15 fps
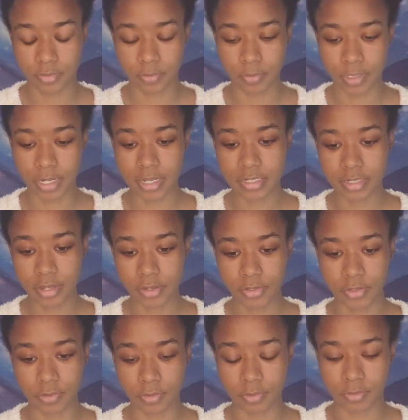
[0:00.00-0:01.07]
When I tell
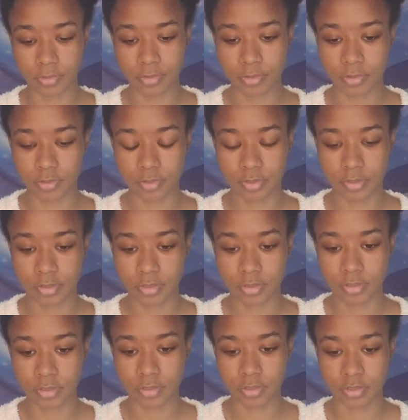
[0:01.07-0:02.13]
you
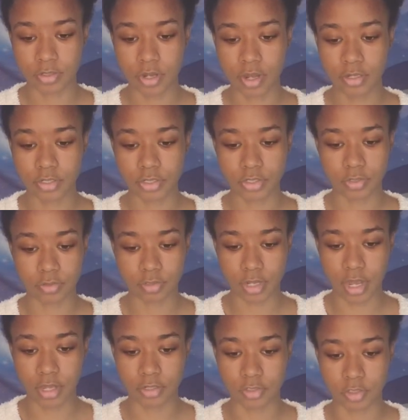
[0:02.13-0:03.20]
to talk to your
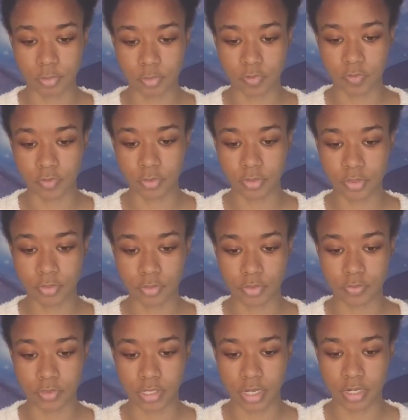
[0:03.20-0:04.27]
doctor before you
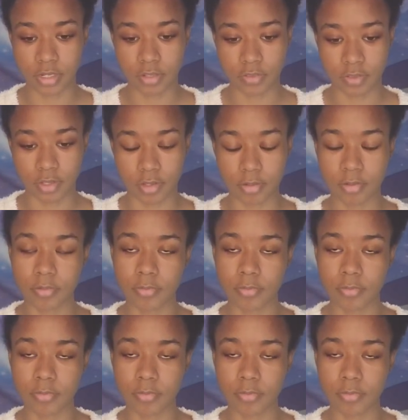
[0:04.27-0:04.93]
use anything,